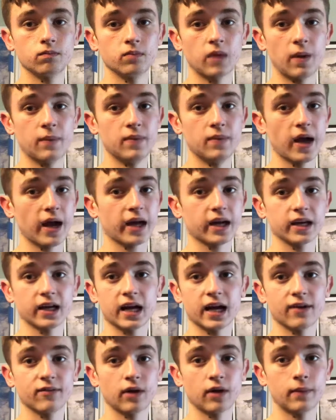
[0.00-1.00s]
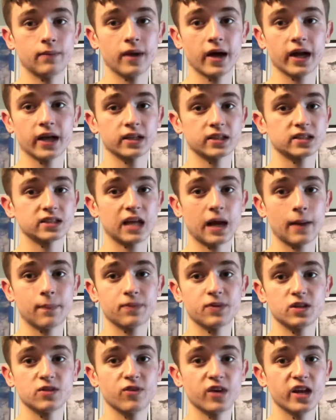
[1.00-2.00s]
I'm not going to stop
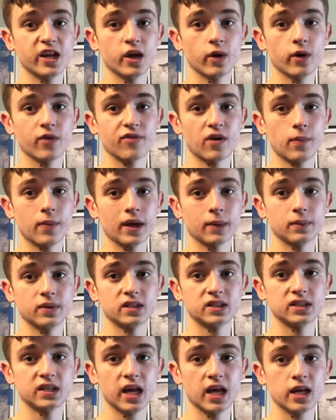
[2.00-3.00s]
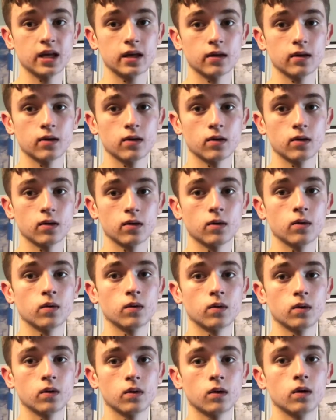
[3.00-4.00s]
this video if I make a mistake.
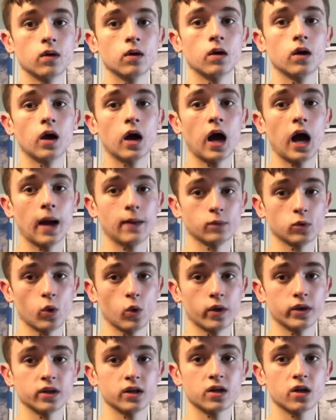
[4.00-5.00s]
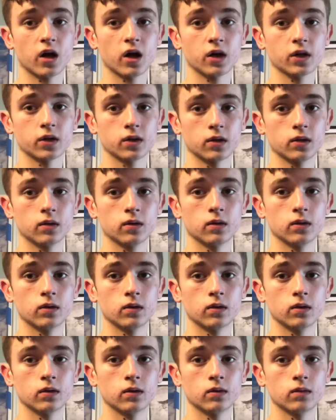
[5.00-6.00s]
I'm going to talk
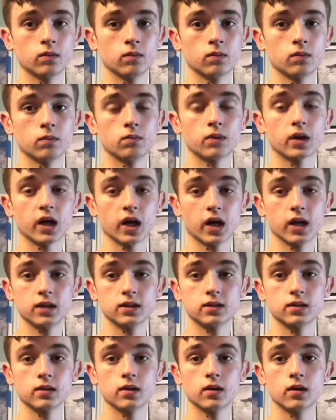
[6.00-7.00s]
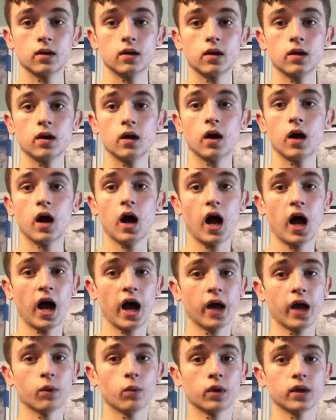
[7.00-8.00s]
because
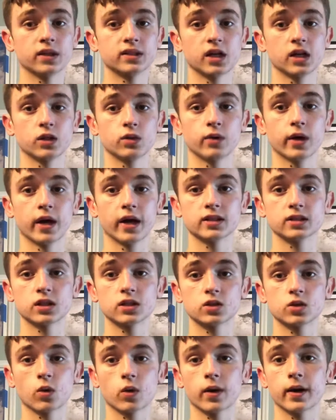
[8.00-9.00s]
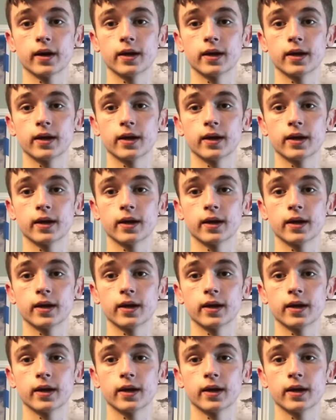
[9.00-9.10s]
I want to tell you guys a story.